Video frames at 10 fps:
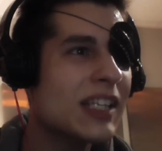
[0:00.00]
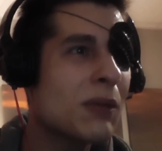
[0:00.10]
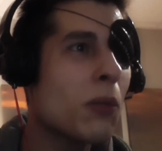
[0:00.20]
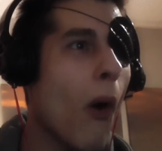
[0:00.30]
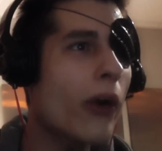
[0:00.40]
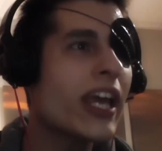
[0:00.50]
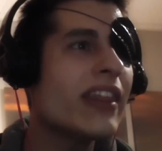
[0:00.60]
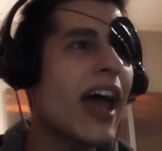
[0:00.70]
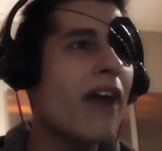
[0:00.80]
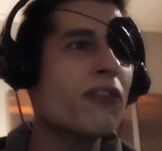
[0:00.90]
he has been
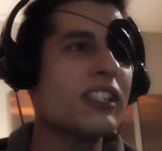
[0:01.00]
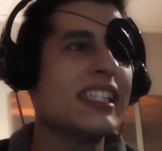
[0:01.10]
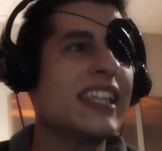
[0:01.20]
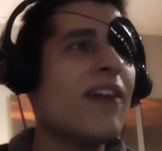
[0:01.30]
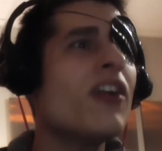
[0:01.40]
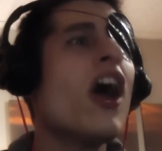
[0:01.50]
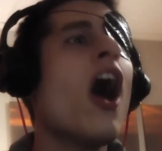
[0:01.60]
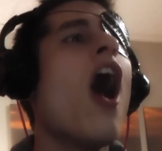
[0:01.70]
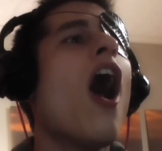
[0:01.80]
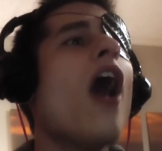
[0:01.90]
working there for
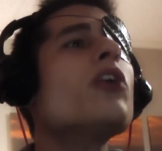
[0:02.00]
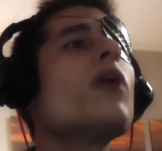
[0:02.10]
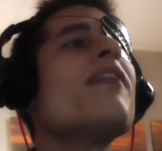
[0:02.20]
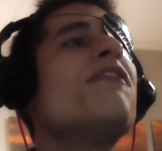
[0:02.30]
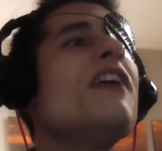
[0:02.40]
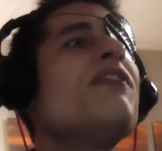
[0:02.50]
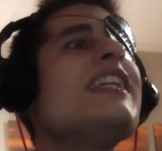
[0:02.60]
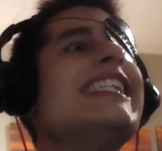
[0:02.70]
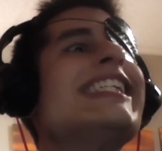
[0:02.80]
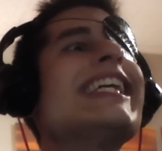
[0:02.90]

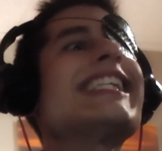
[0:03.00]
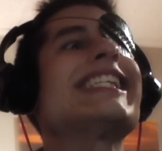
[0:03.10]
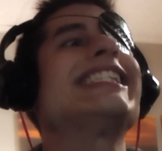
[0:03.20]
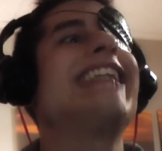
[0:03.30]
756